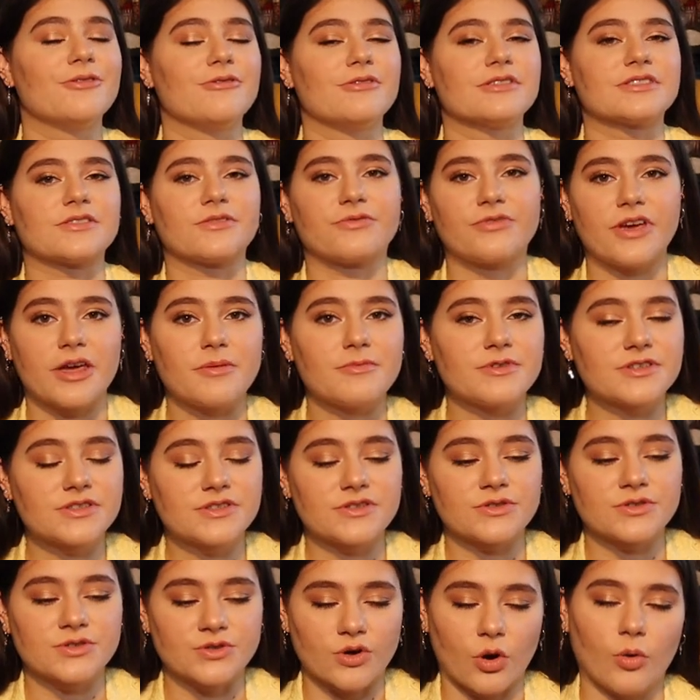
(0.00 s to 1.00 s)
who is a famous
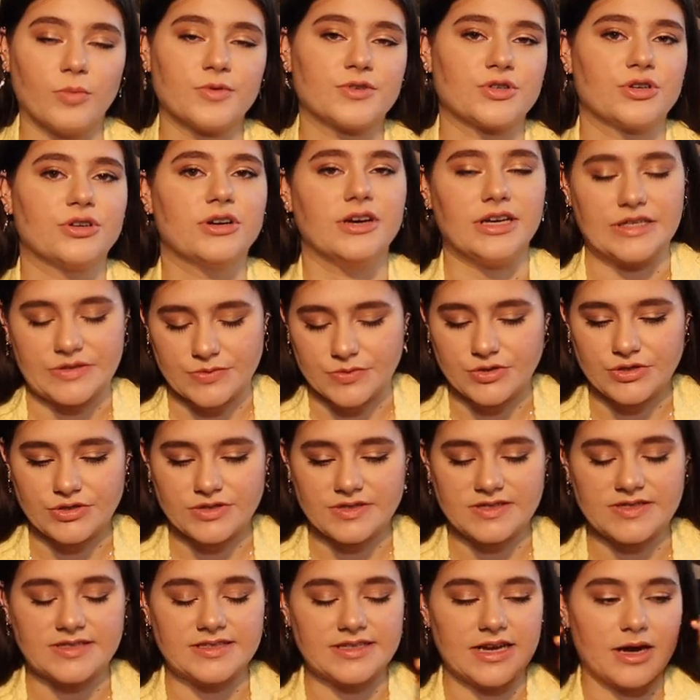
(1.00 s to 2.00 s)
sculptor, as we
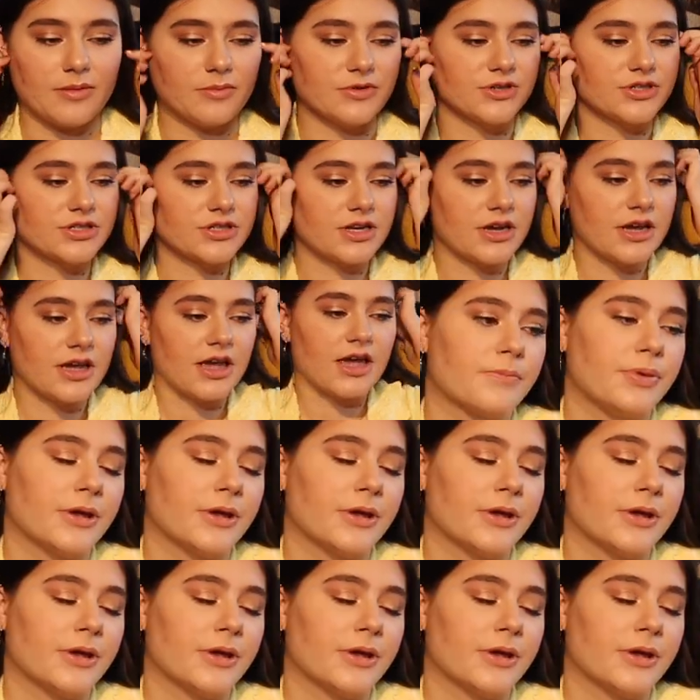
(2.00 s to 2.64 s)
just established.